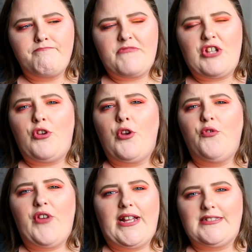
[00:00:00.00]
The Too
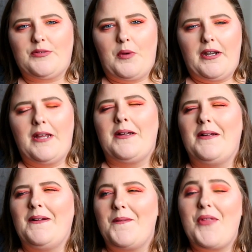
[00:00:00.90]
Faced one.
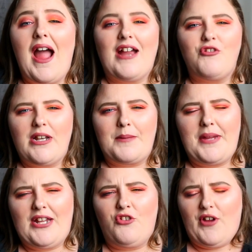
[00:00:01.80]
The Hydrating
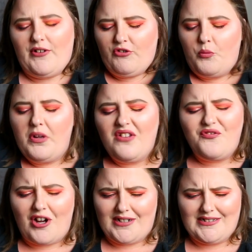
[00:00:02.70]
Peach Foundation. What the
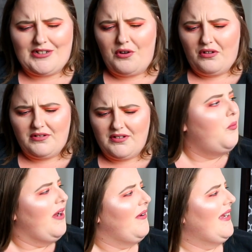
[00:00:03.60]
fuck is it called?
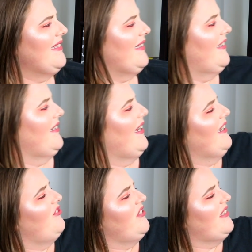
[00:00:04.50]
Where is it? Can
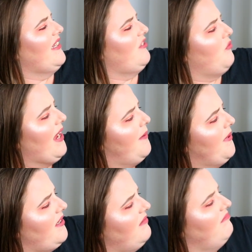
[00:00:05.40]
I just like grab
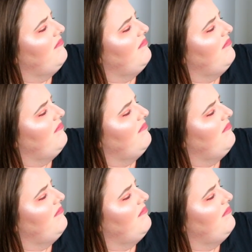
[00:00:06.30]
it?